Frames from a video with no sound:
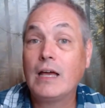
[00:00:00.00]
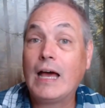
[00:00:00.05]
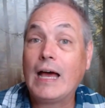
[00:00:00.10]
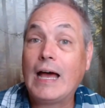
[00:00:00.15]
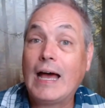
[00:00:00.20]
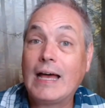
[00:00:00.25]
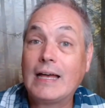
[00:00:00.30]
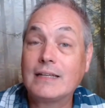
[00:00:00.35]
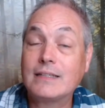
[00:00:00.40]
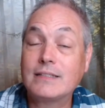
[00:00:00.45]

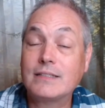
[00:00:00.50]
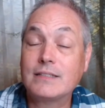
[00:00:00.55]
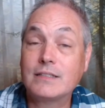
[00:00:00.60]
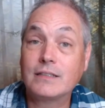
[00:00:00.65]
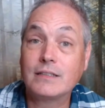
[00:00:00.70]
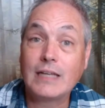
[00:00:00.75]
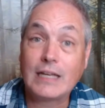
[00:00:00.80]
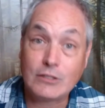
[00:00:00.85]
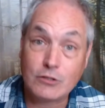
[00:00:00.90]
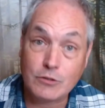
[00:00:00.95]
as
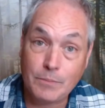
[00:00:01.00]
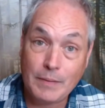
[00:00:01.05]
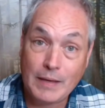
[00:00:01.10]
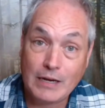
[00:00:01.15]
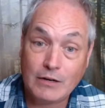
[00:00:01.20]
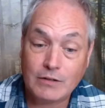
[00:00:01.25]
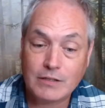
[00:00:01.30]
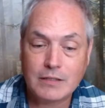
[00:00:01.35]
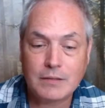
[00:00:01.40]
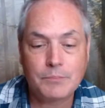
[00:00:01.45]
a
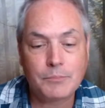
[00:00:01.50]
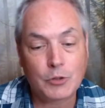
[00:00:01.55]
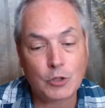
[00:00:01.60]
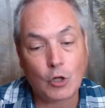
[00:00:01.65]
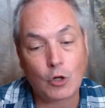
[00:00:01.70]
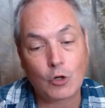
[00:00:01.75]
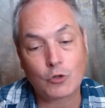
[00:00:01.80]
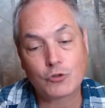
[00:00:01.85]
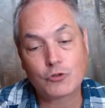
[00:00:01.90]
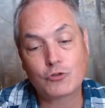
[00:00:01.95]
parent, but
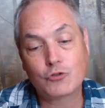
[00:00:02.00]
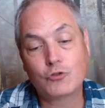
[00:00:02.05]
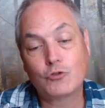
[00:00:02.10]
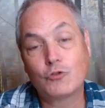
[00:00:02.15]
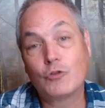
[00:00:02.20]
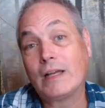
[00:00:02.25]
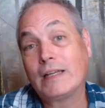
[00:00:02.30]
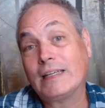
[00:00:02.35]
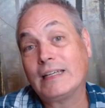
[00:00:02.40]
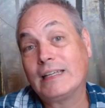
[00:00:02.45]
also
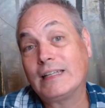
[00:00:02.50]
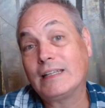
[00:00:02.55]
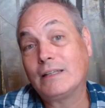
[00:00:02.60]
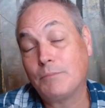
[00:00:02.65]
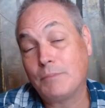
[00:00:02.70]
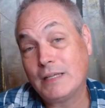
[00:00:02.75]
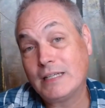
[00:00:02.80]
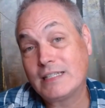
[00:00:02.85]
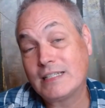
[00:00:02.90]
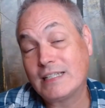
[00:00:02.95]
in
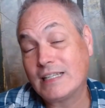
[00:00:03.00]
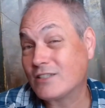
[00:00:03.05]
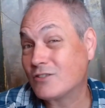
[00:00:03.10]
business.